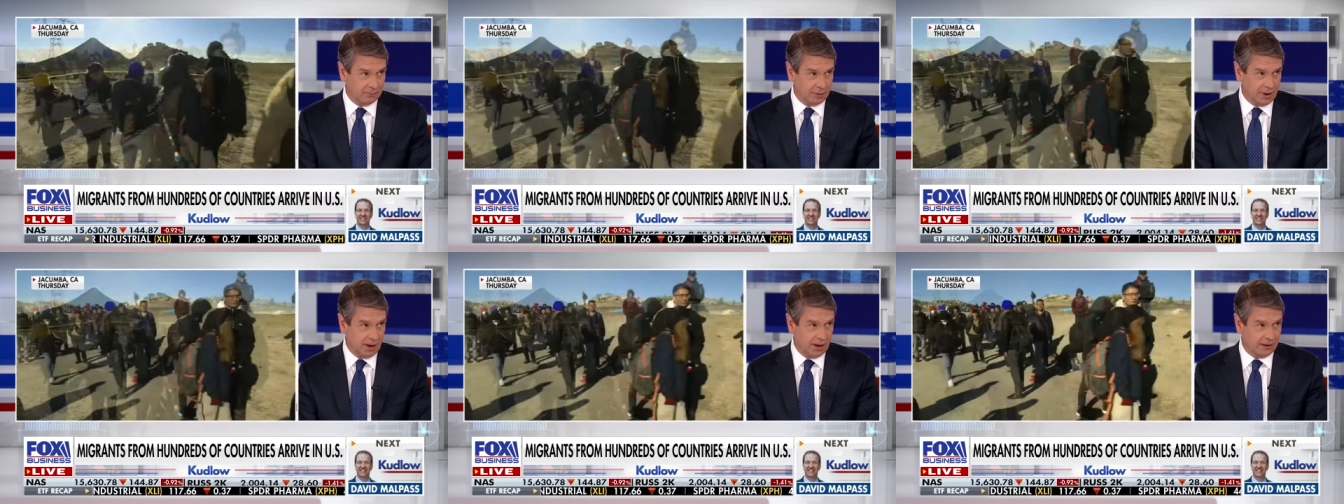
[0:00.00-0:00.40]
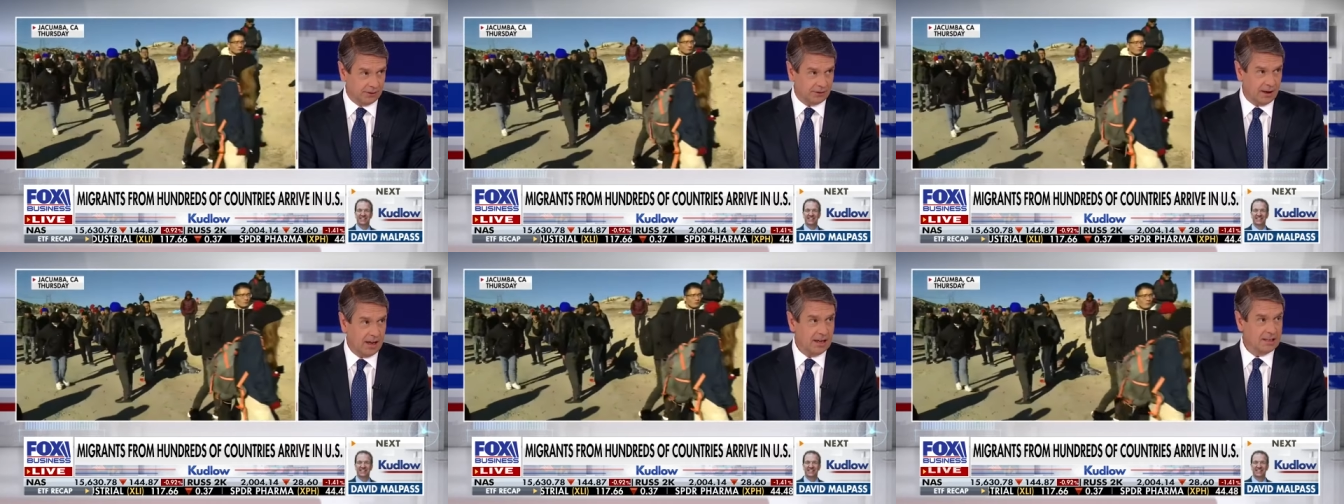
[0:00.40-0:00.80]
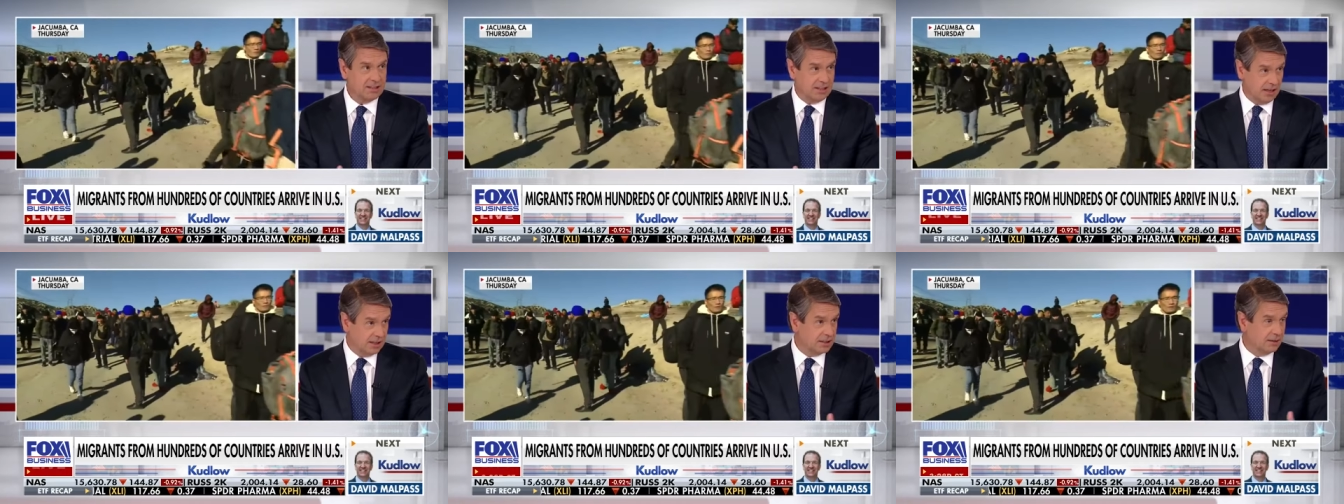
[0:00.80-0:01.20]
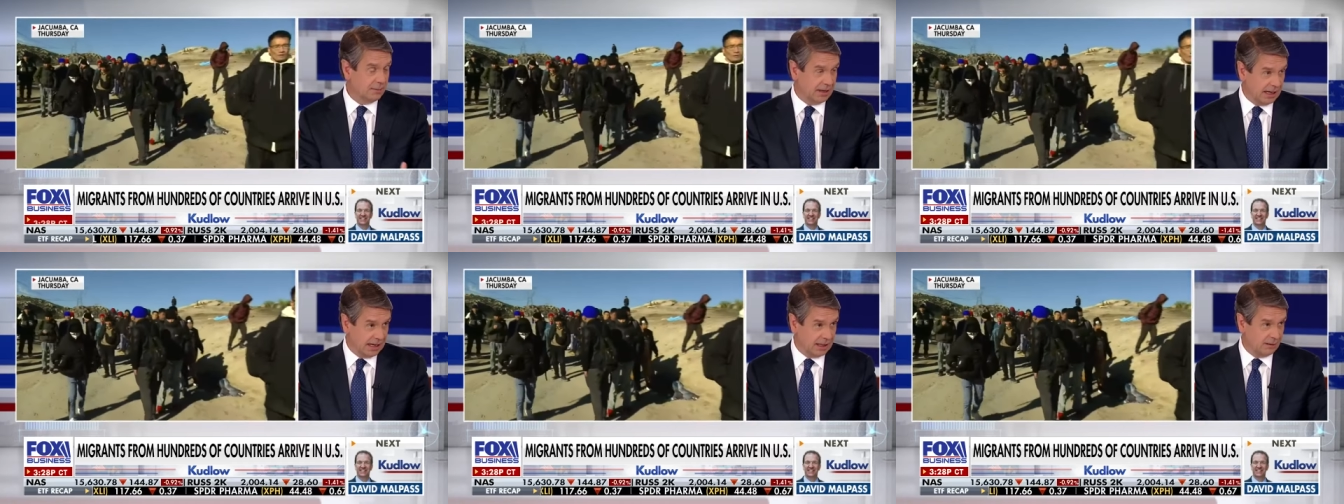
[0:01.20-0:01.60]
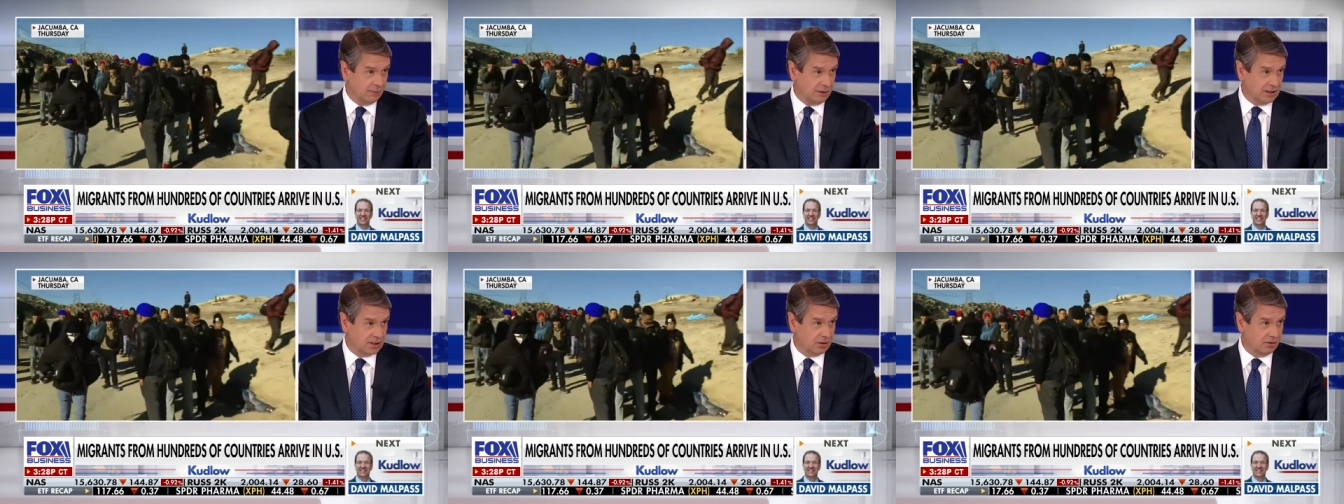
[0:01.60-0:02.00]
plus since the beginning of the
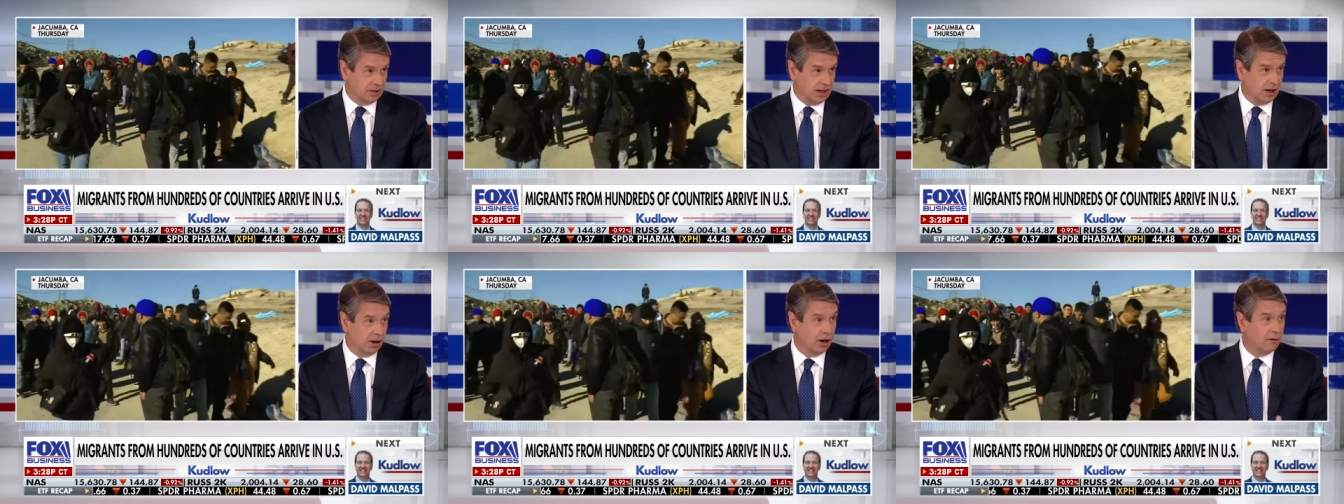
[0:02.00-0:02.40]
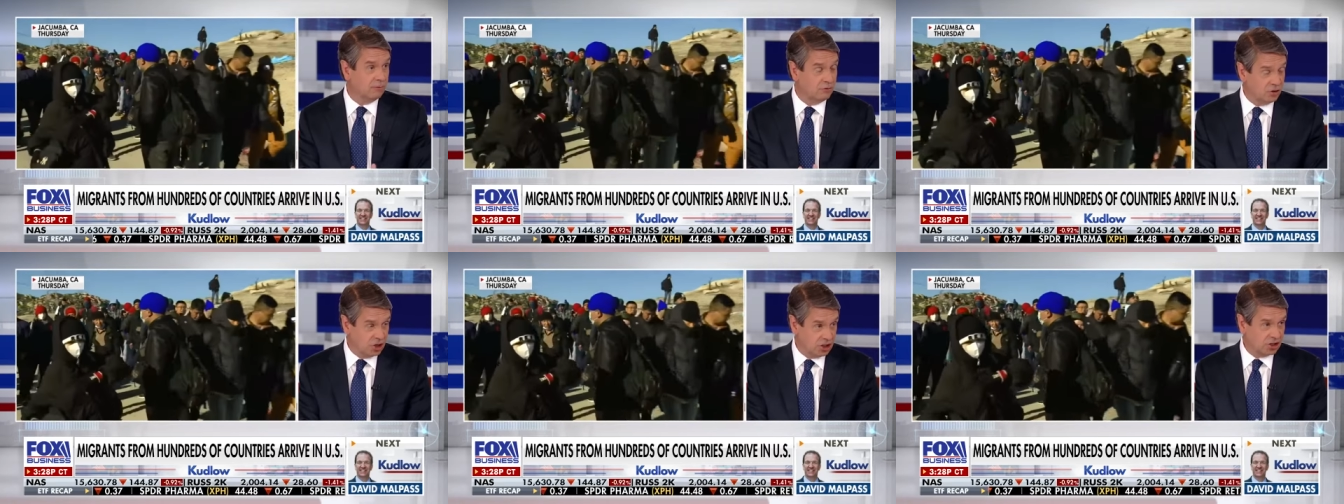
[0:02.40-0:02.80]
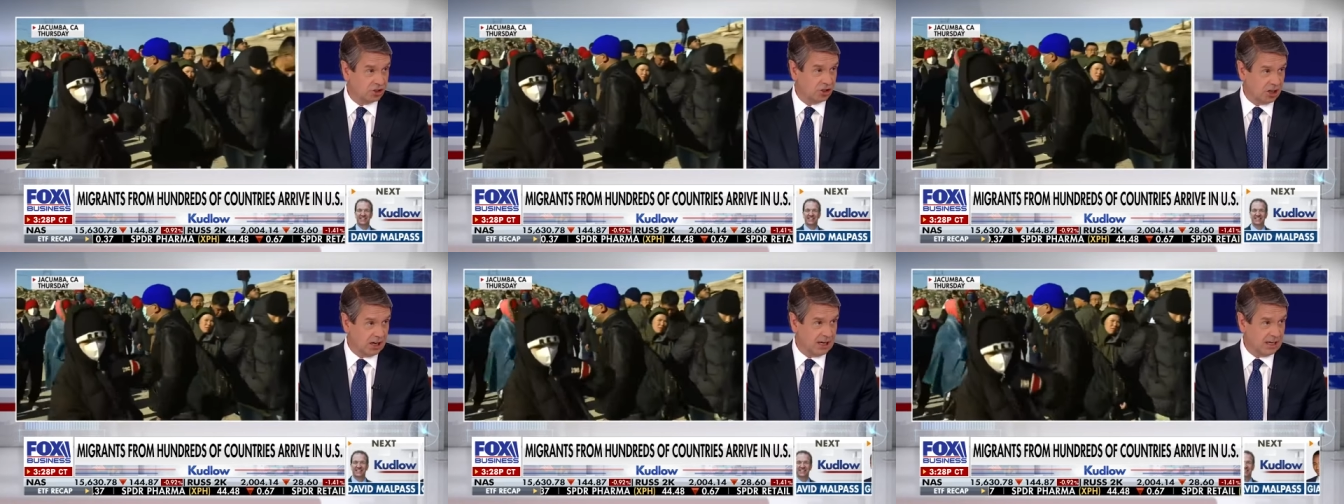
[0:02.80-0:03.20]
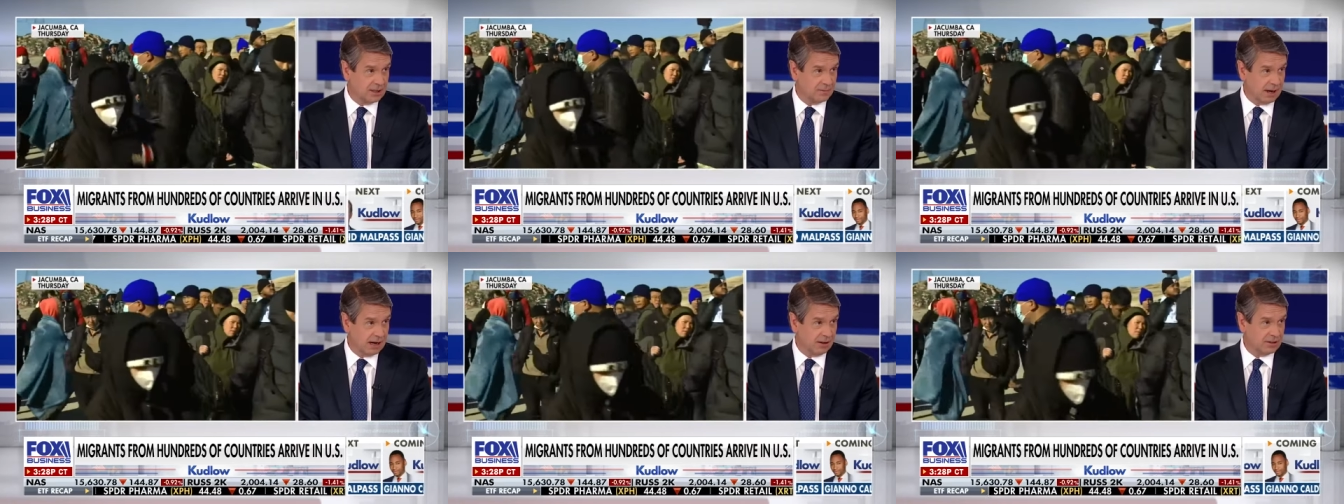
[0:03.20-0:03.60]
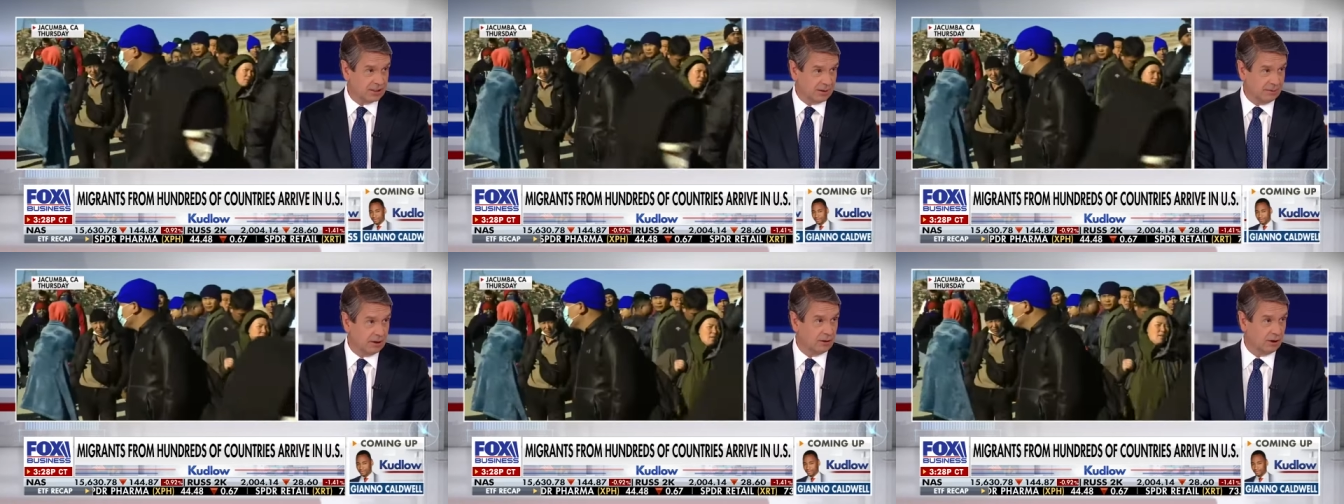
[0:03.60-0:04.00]
fiscal year of just Chinese migrants
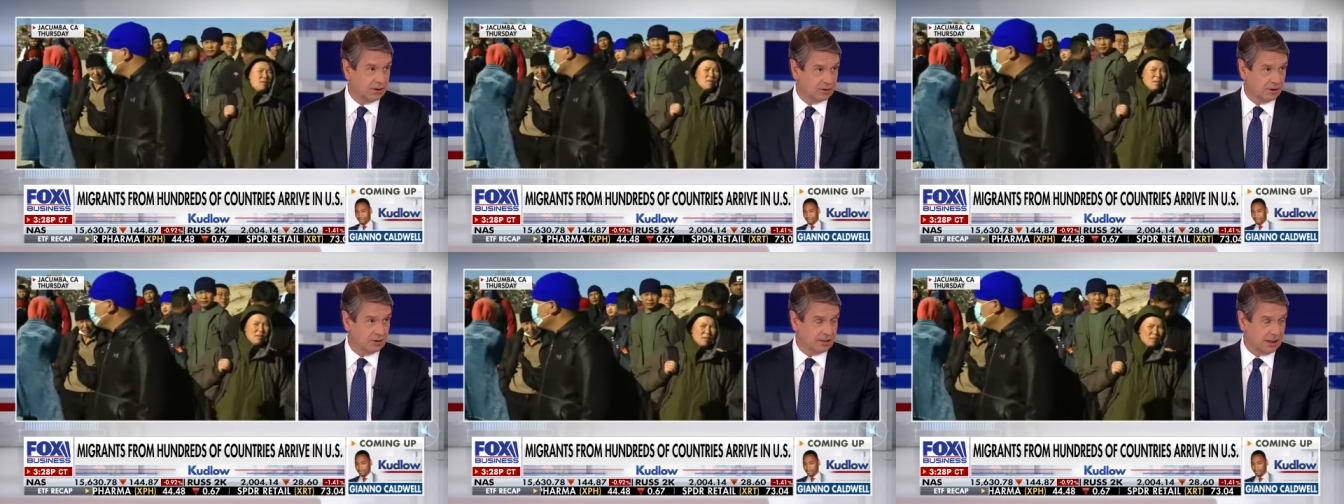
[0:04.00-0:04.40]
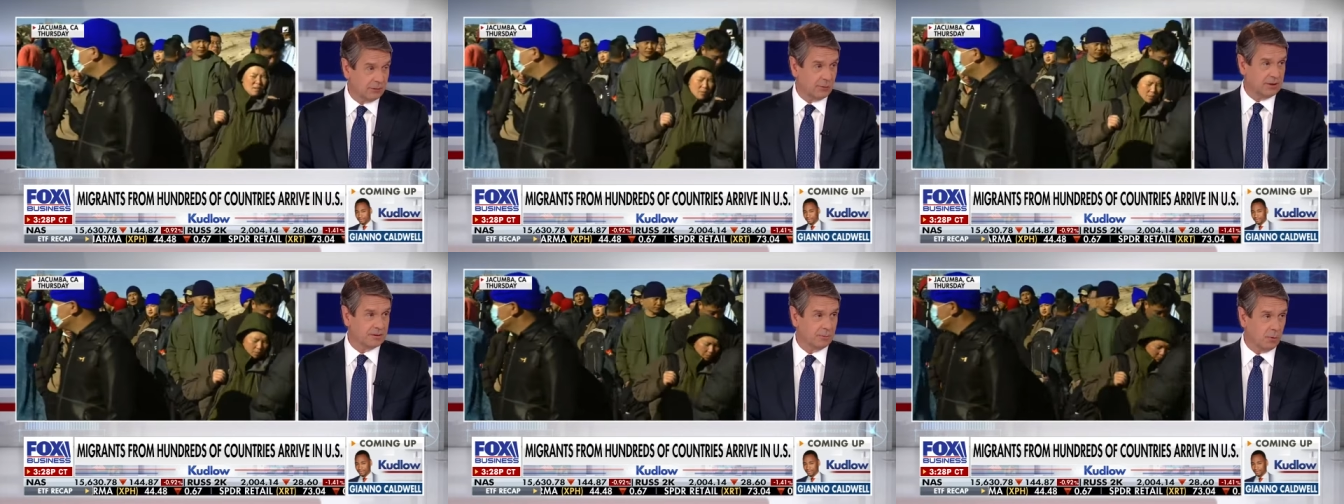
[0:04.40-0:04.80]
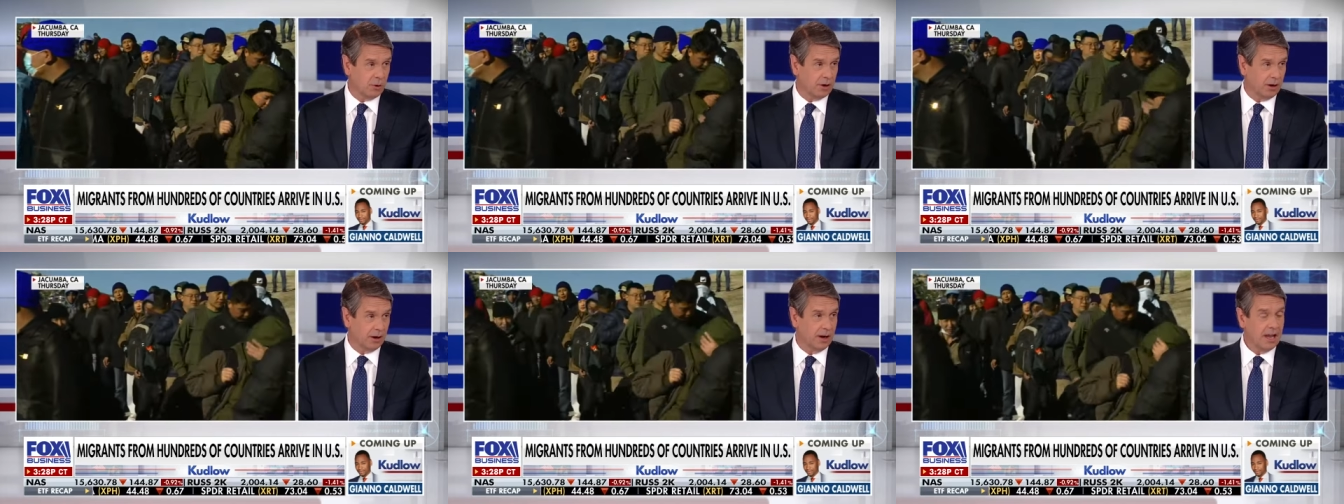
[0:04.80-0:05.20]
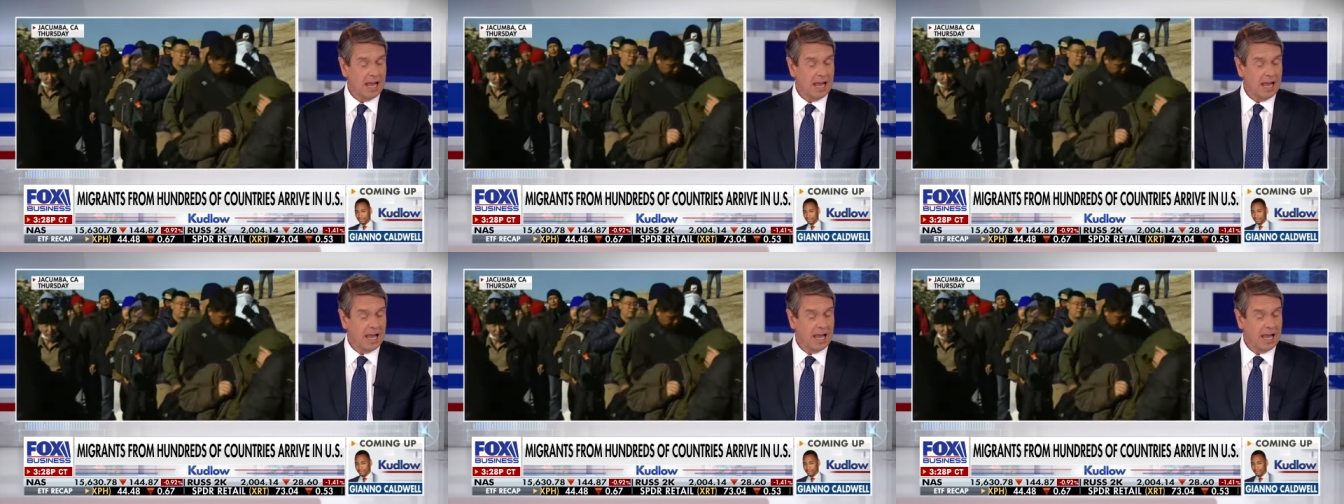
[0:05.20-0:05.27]
coming across our southwest border.